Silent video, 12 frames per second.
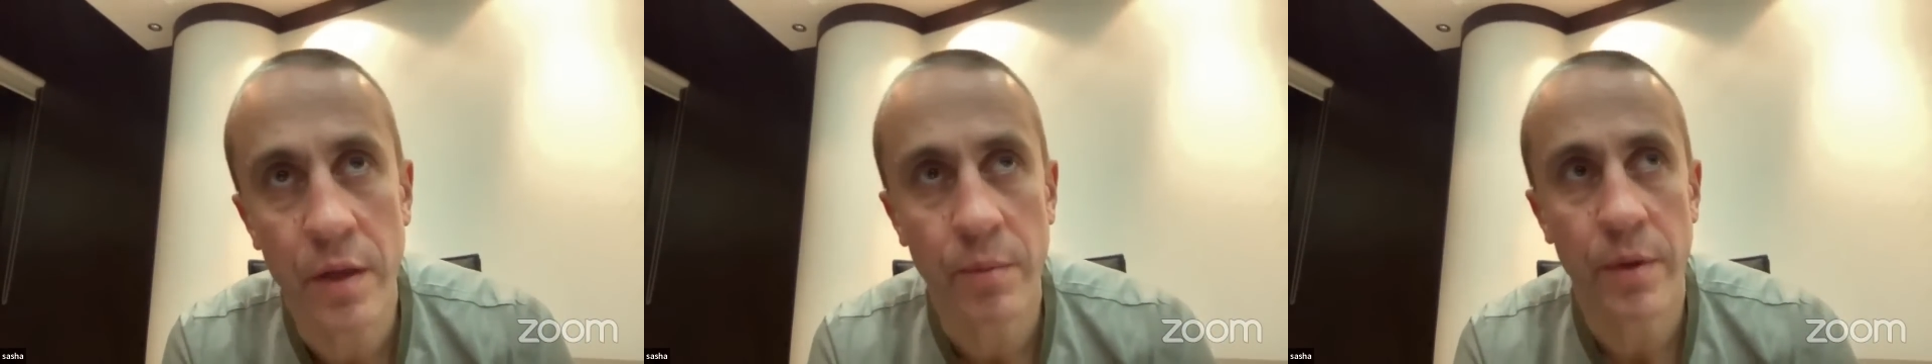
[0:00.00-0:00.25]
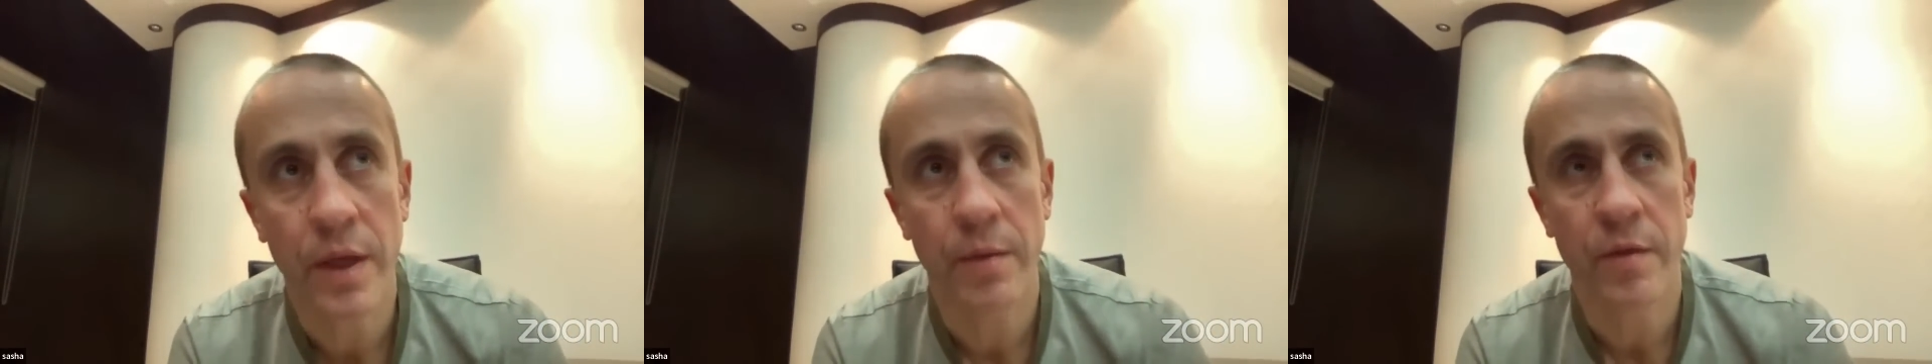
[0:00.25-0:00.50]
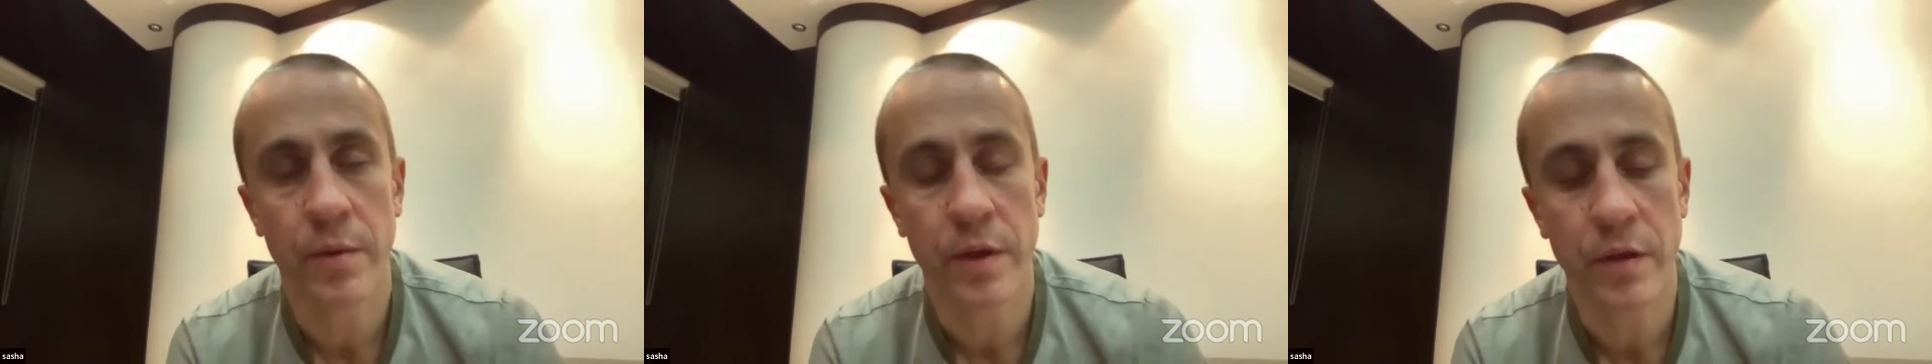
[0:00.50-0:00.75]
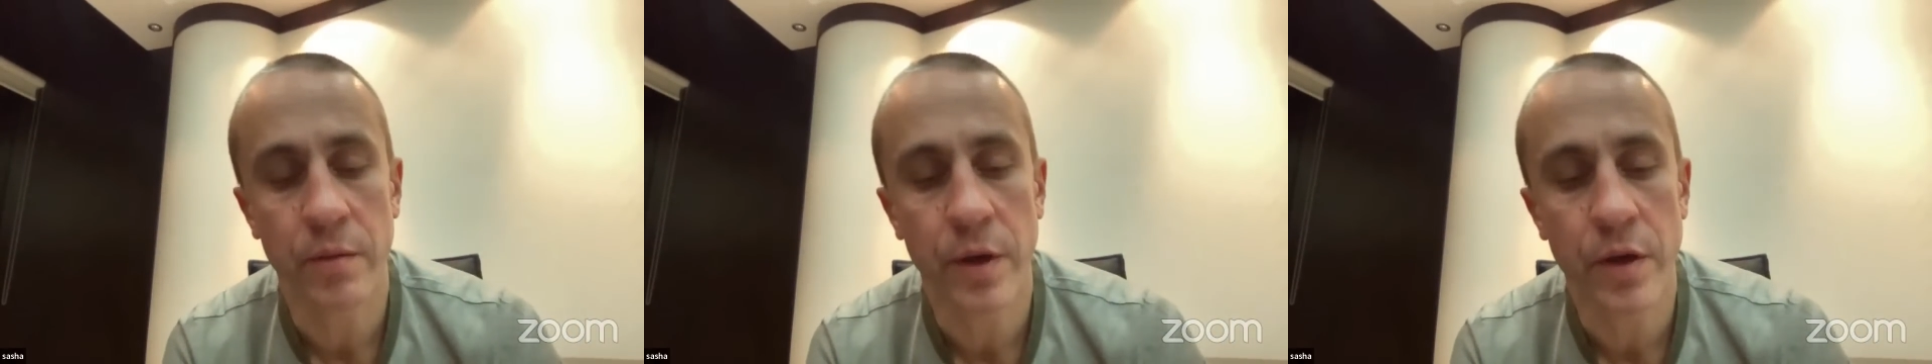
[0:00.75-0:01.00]
it becomes
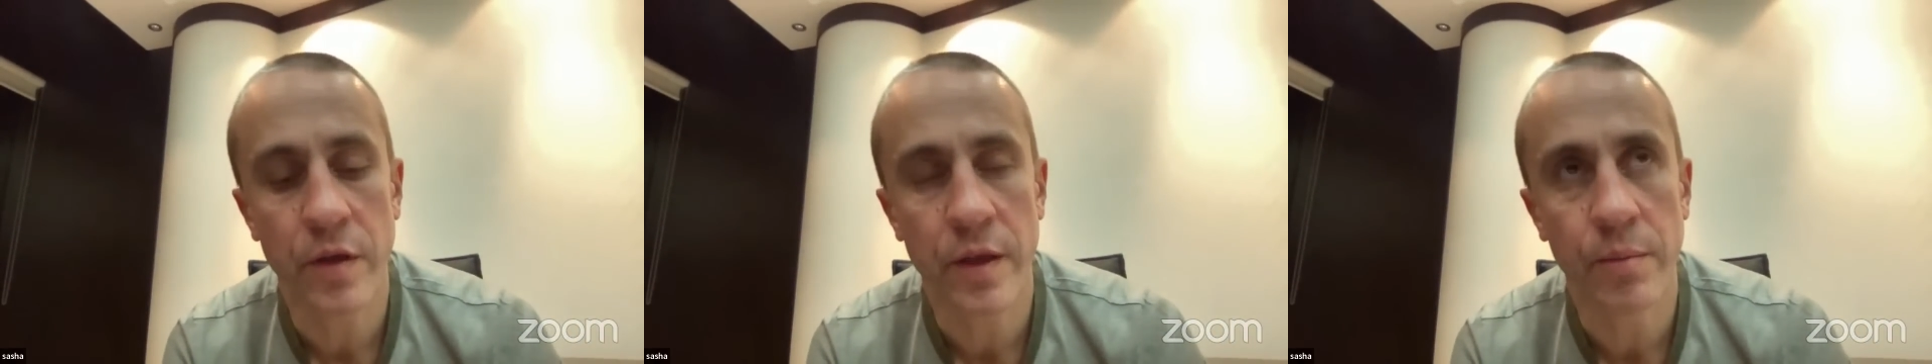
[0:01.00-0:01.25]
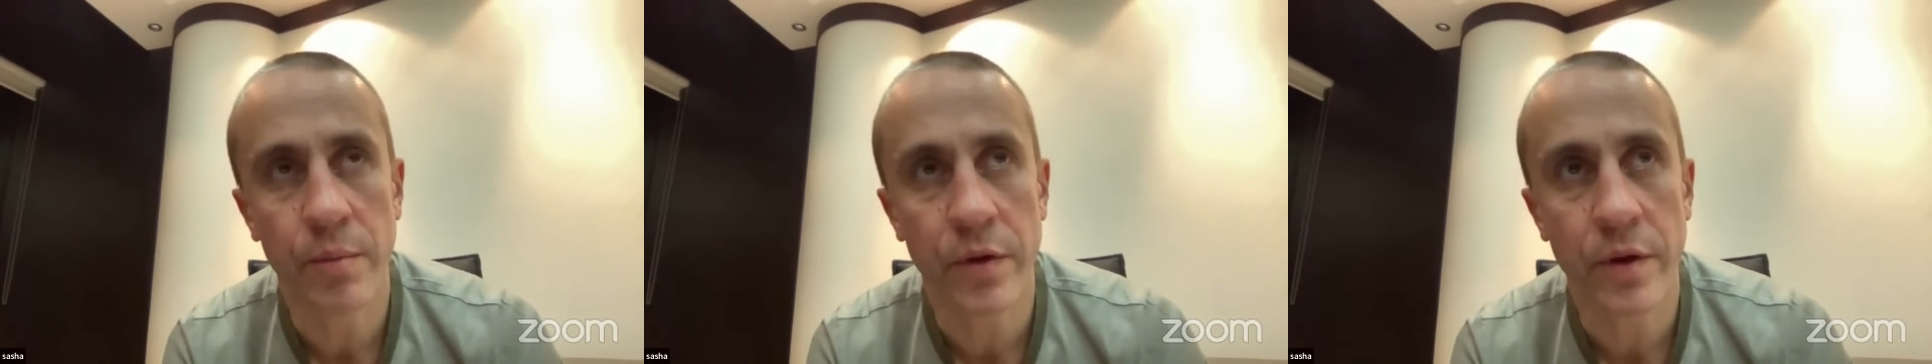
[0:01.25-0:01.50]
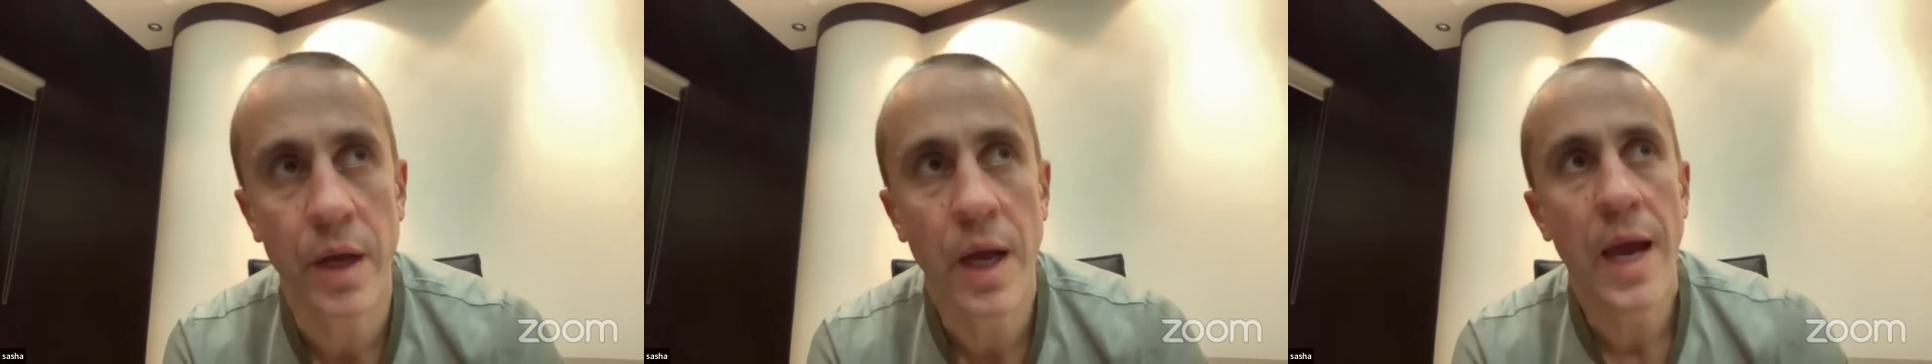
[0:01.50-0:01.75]
much simpler.